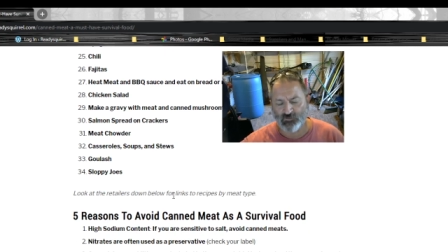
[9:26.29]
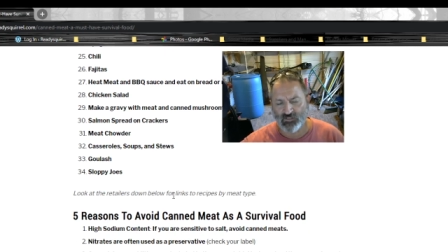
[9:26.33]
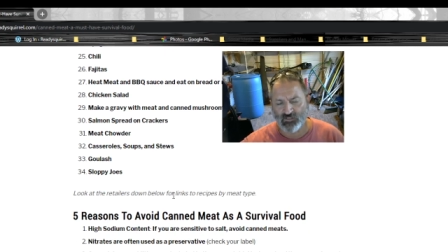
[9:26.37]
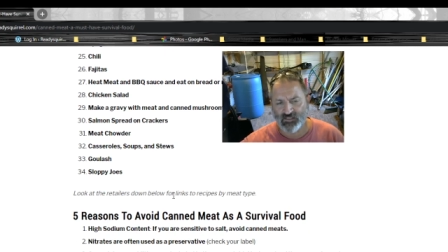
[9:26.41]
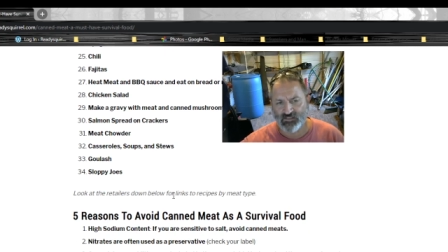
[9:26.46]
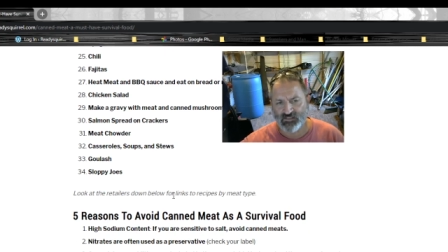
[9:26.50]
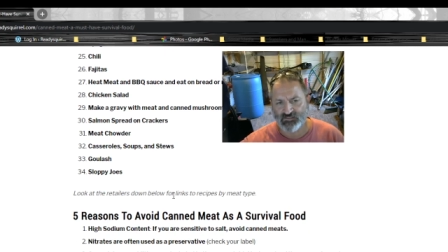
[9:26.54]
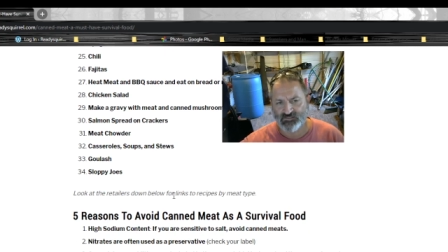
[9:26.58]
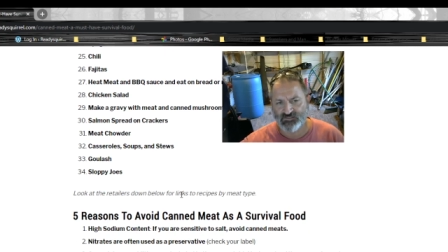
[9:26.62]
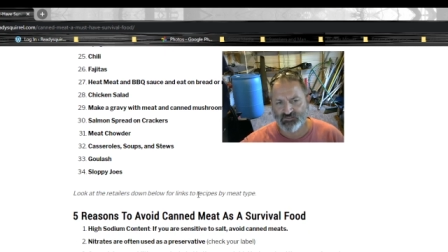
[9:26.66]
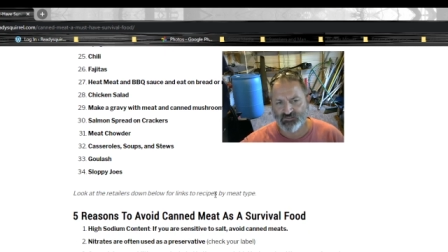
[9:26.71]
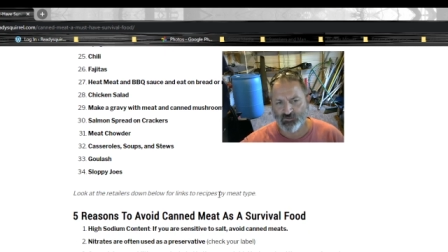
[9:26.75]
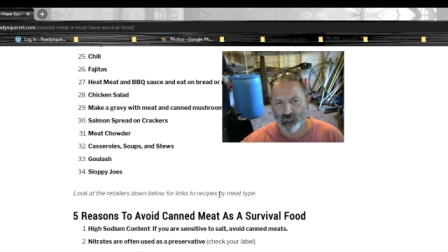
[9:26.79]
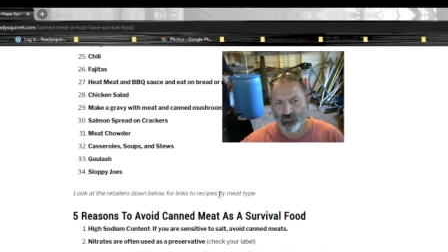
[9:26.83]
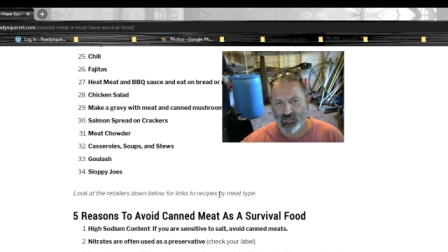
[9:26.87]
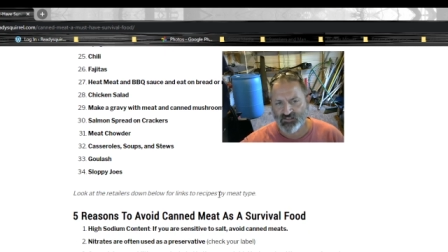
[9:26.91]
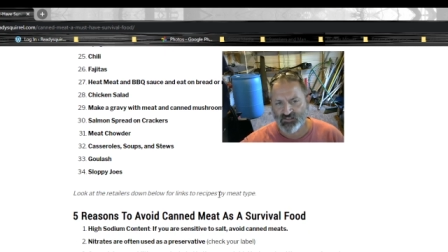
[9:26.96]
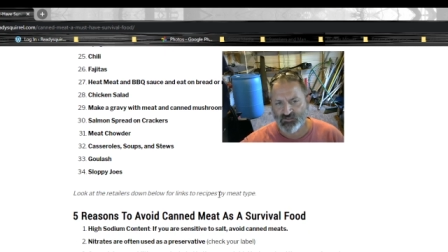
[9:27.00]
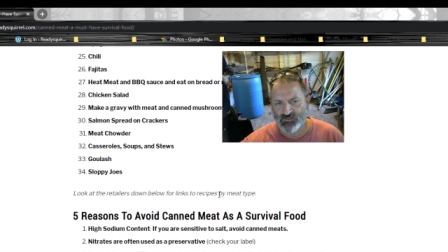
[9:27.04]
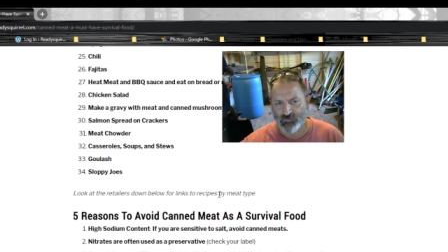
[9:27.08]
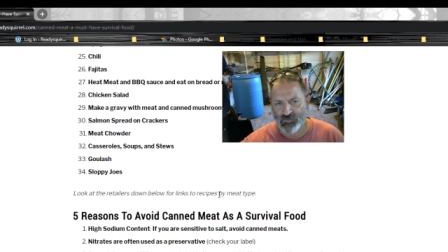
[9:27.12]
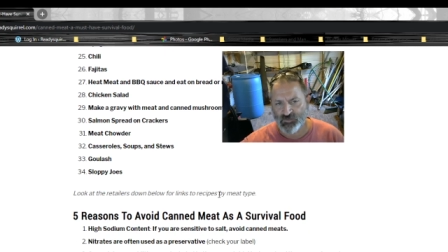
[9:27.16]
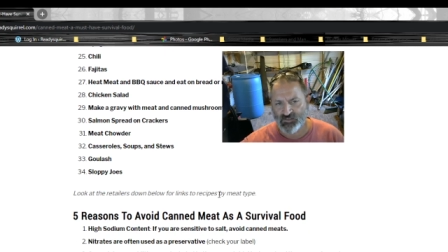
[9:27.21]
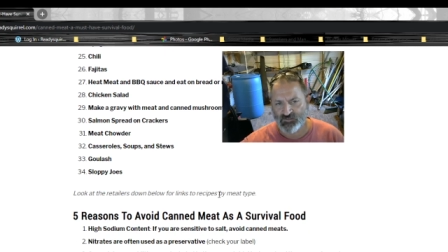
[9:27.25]
links to
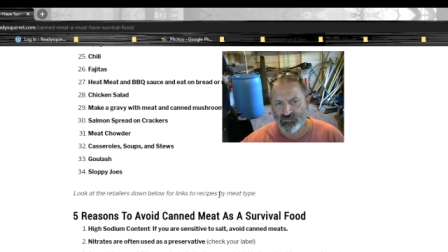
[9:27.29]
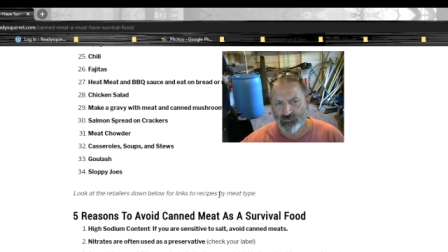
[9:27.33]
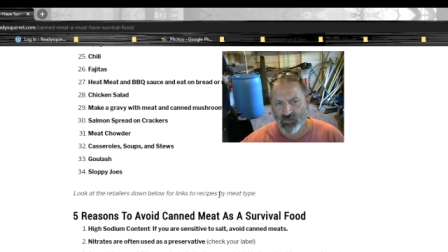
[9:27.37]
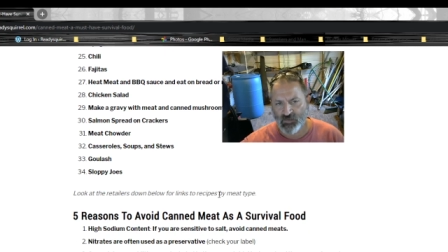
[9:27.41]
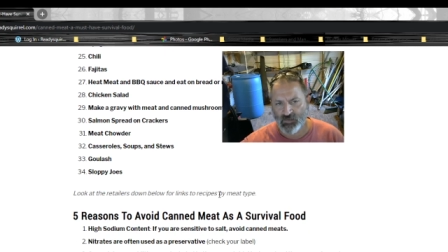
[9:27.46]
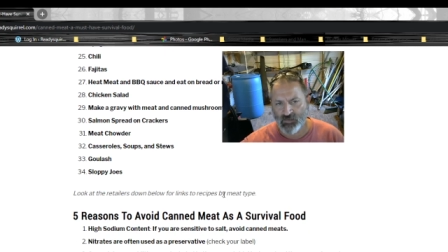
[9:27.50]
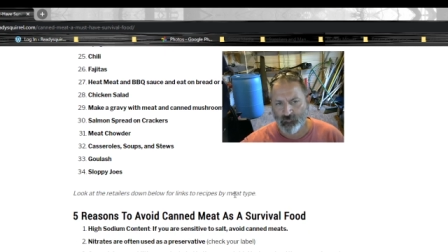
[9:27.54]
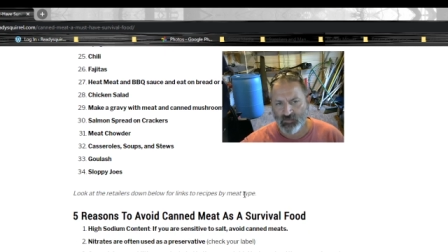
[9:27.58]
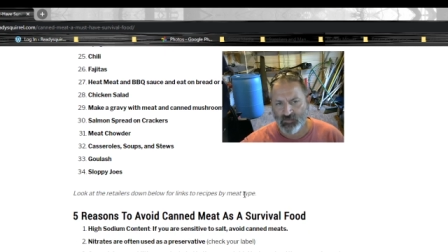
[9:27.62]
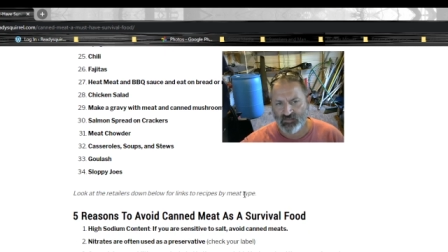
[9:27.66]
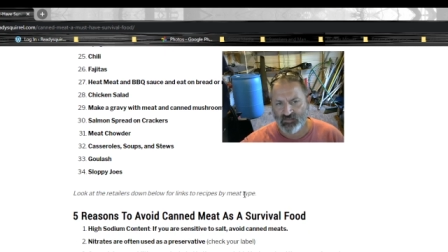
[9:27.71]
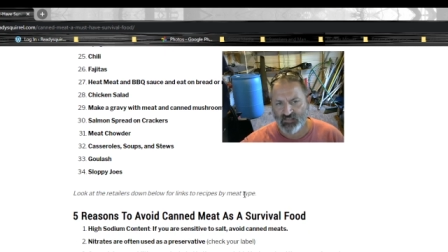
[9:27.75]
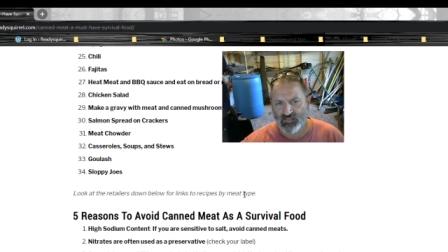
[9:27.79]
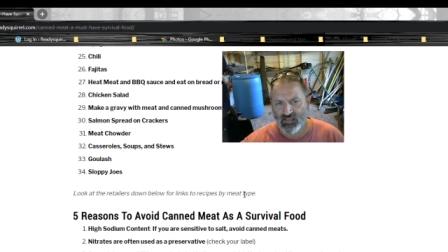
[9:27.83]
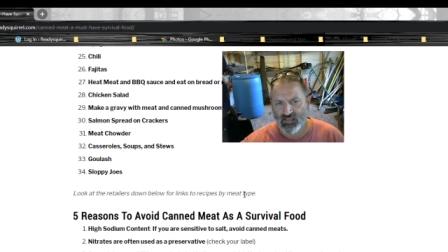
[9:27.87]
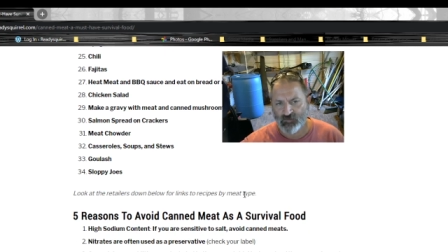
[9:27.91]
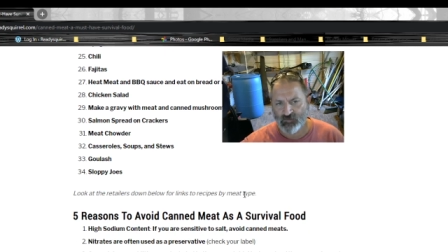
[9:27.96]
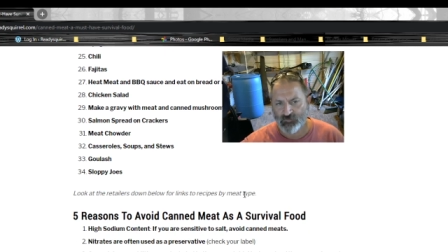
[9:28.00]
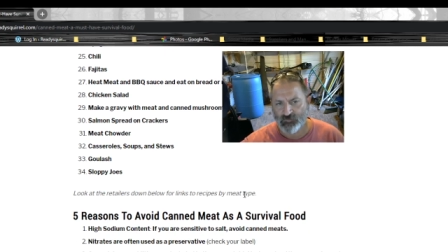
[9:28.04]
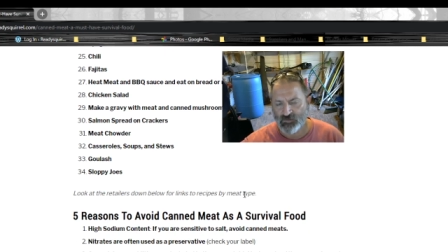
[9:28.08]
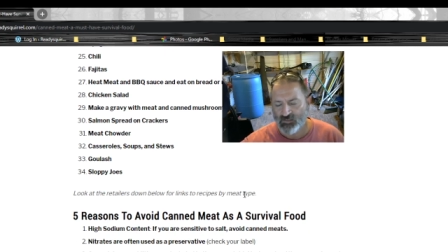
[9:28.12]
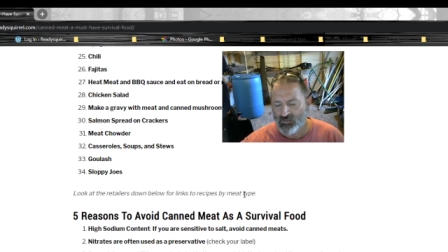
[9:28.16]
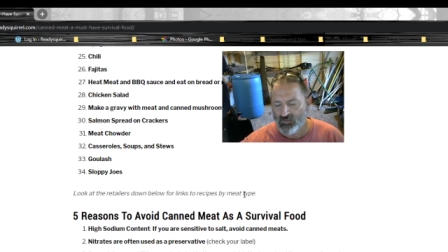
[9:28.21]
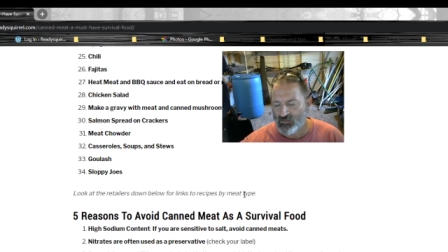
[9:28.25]
recipes by meat
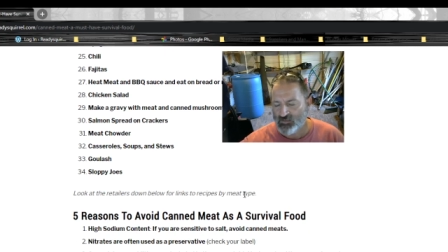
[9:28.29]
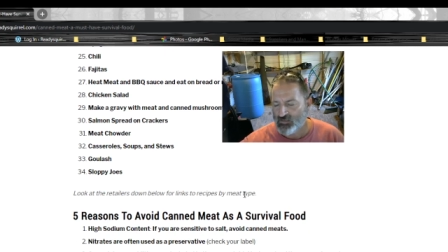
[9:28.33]
type.